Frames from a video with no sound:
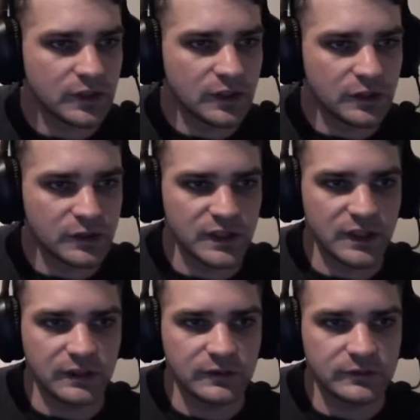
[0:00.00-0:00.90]
you'll
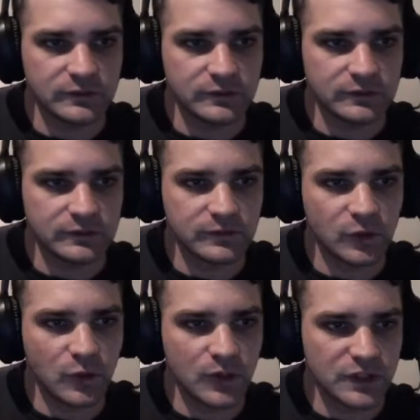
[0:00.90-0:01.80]
see
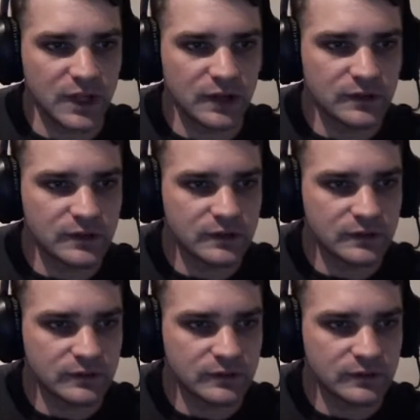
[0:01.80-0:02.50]
all the shadows.